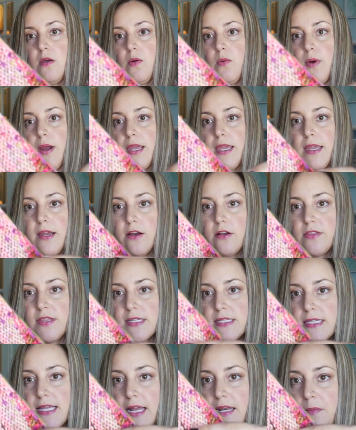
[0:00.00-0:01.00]
right here,
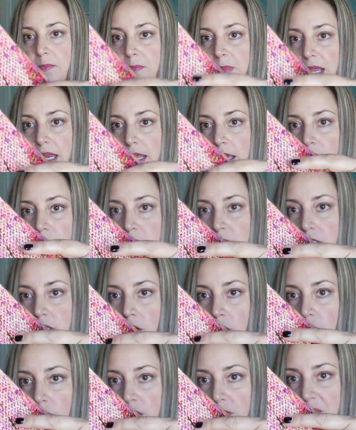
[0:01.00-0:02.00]
this kind of medium
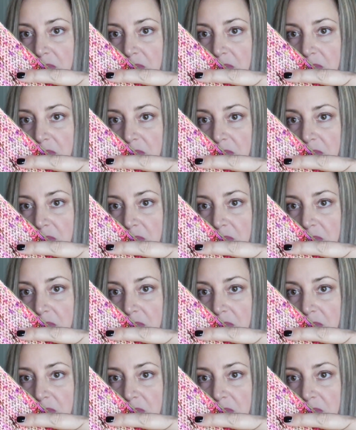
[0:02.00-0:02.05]
toned